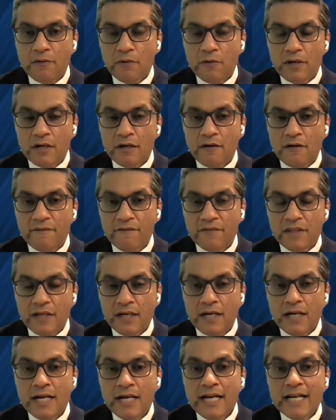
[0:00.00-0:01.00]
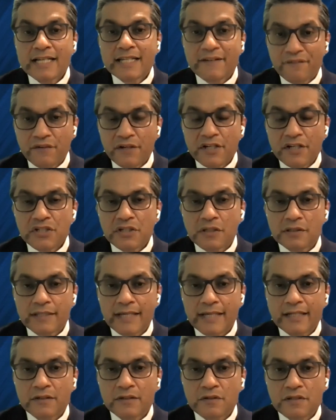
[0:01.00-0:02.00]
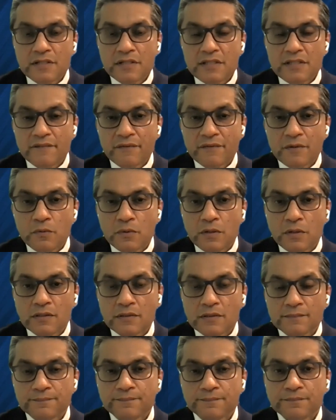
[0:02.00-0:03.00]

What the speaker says: one of the differential diagnoses, if you will.